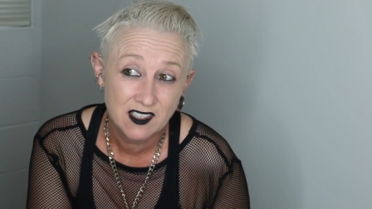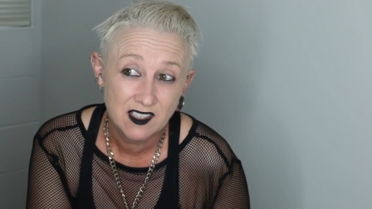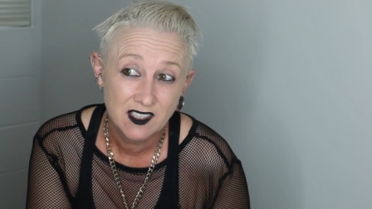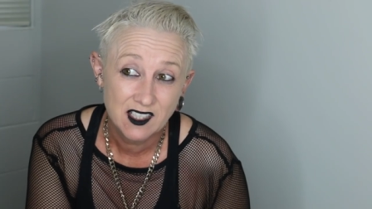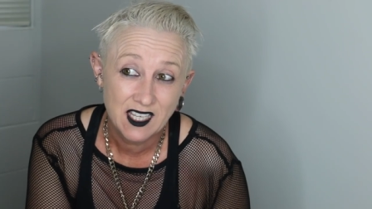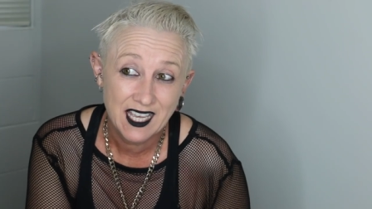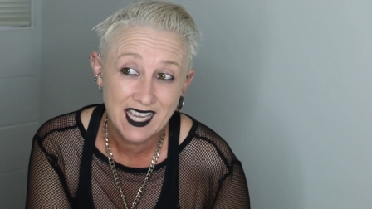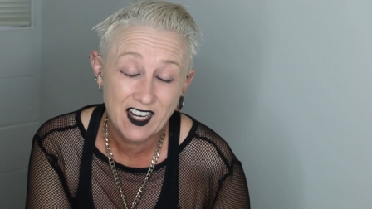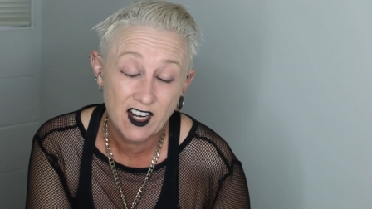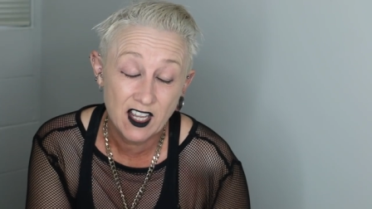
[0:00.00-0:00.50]
You
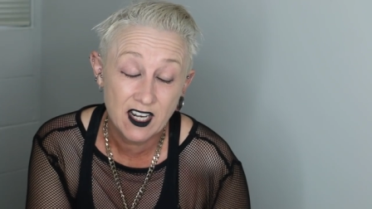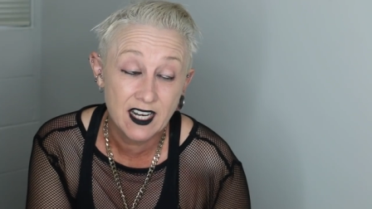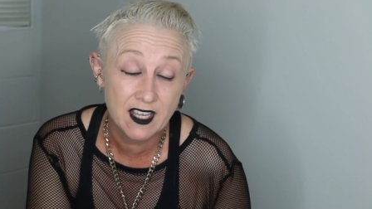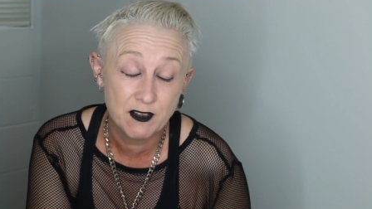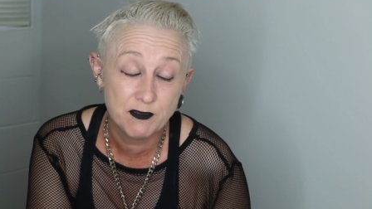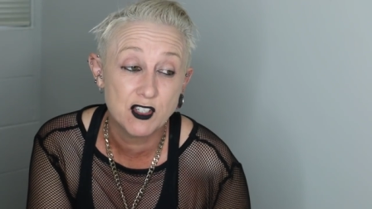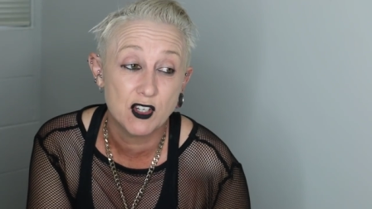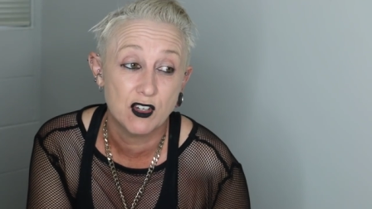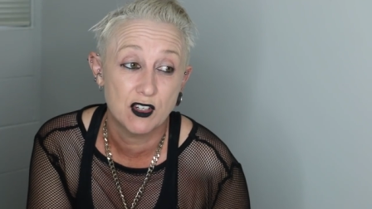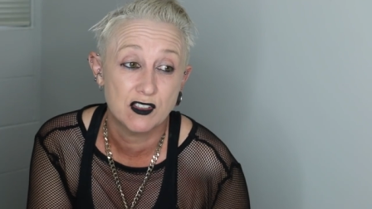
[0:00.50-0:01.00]
love dots. I
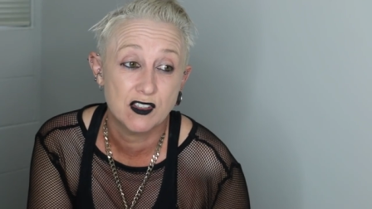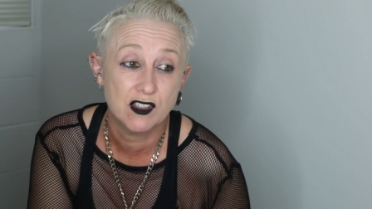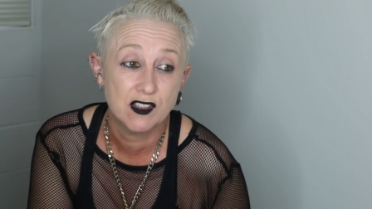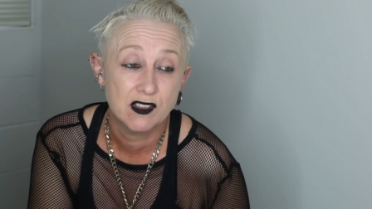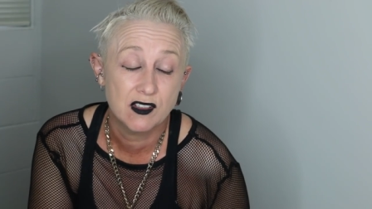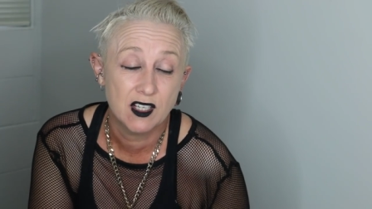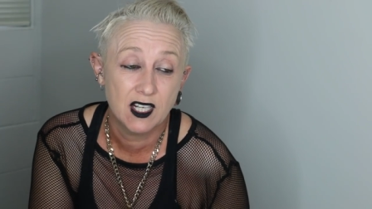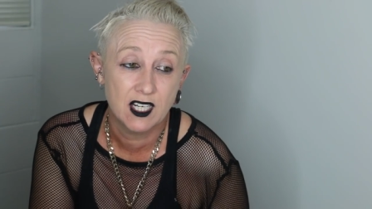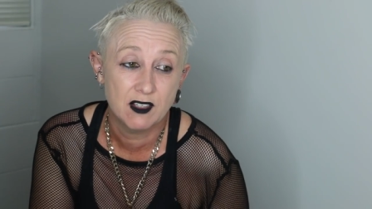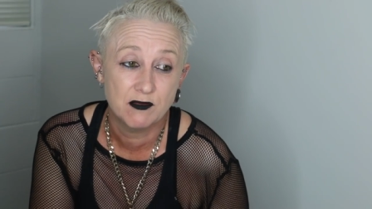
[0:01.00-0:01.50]
love
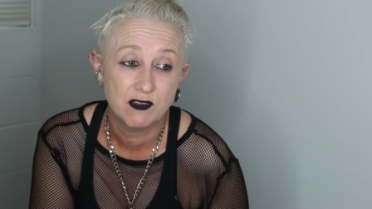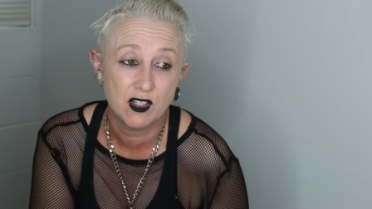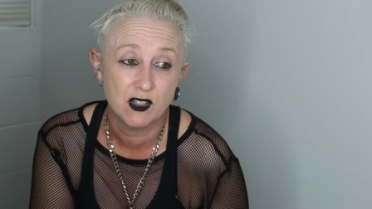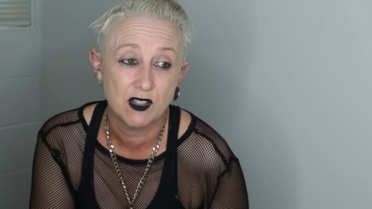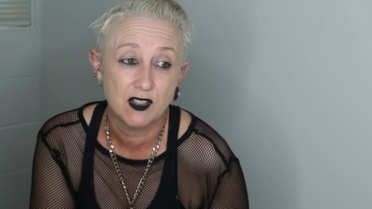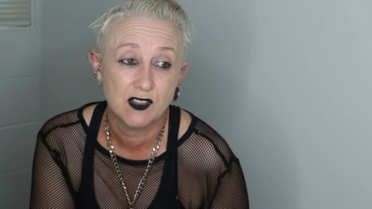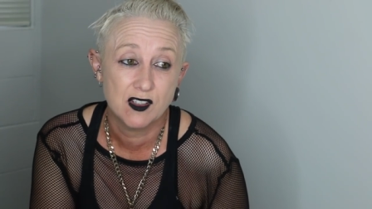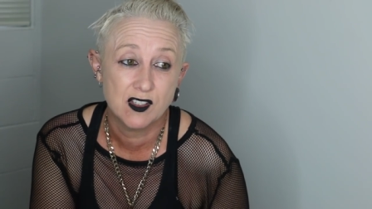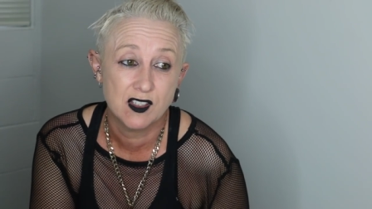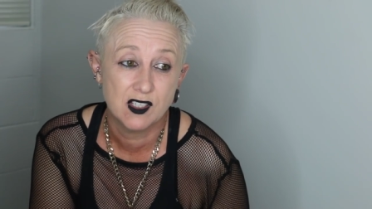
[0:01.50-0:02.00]
dots. Yes. I
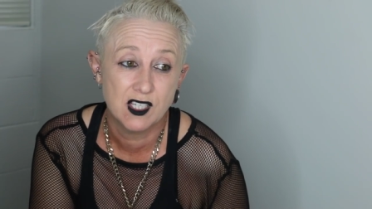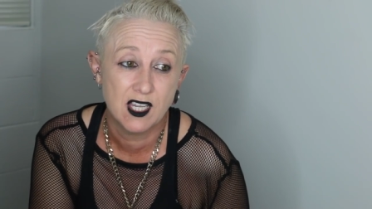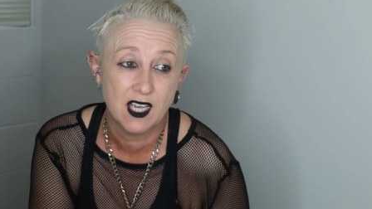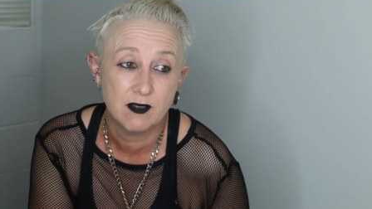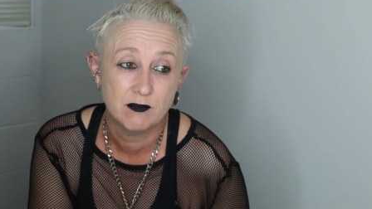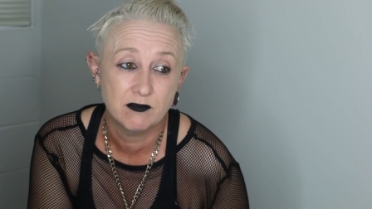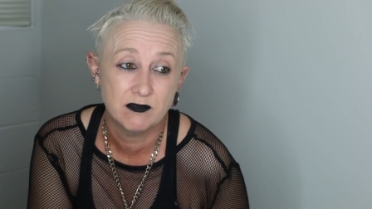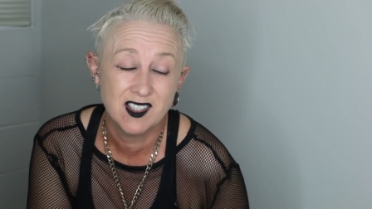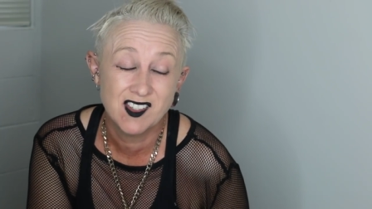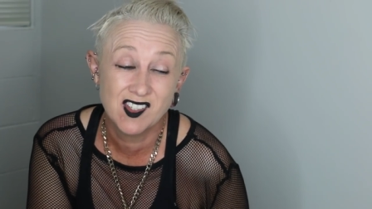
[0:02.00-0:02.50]
love dots.
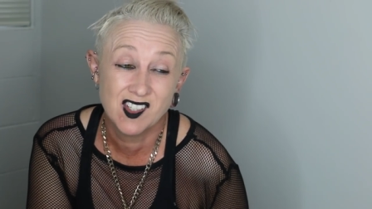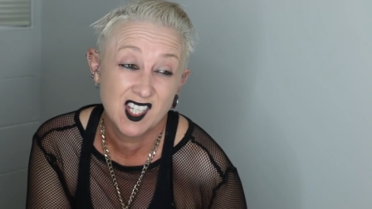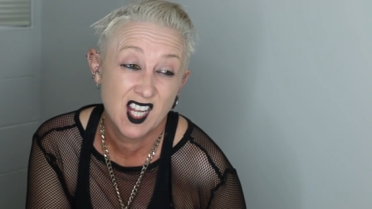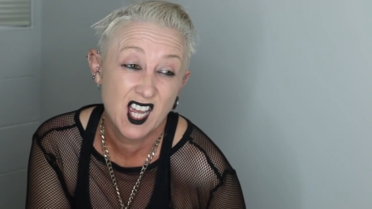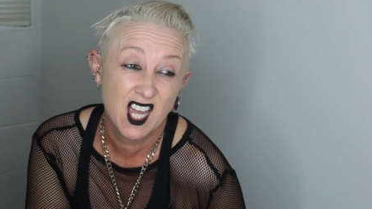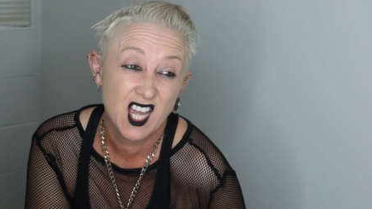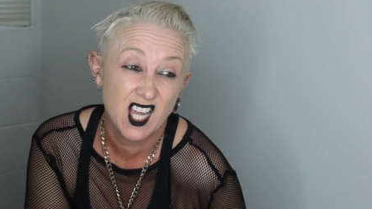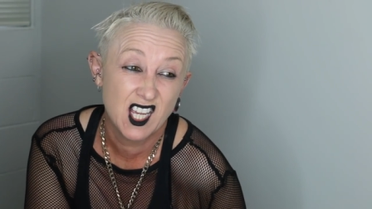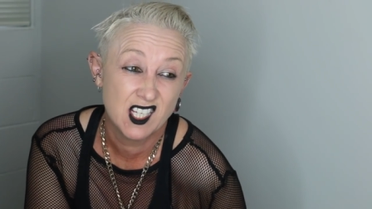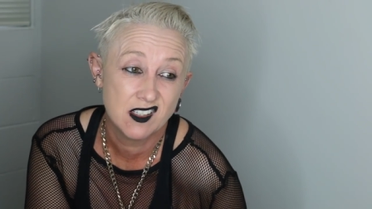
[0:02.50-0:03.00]
Yeah, and
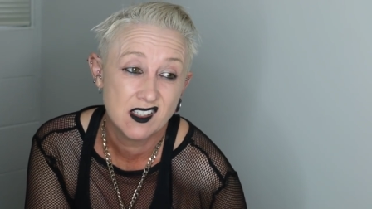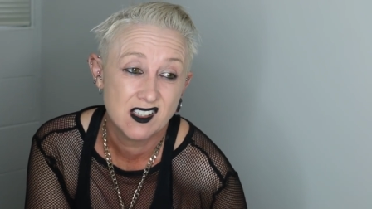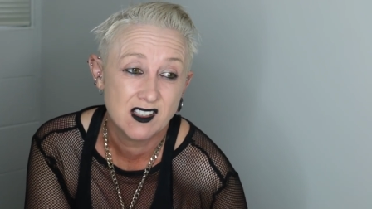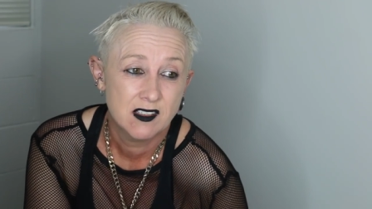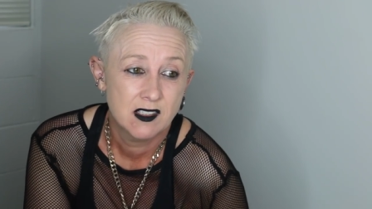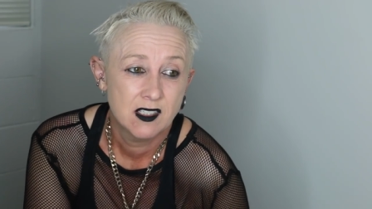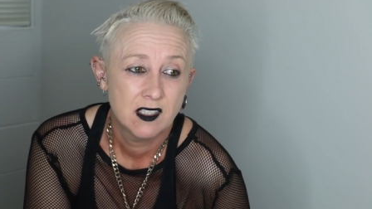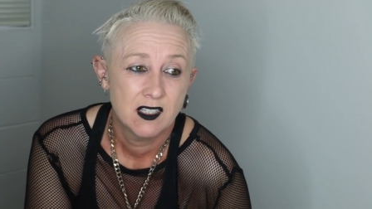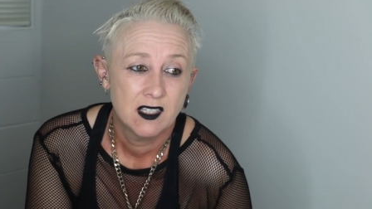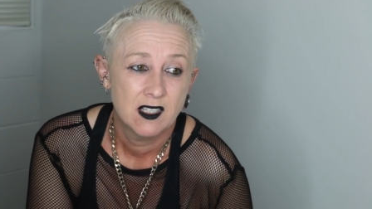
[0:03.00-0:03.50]
stars.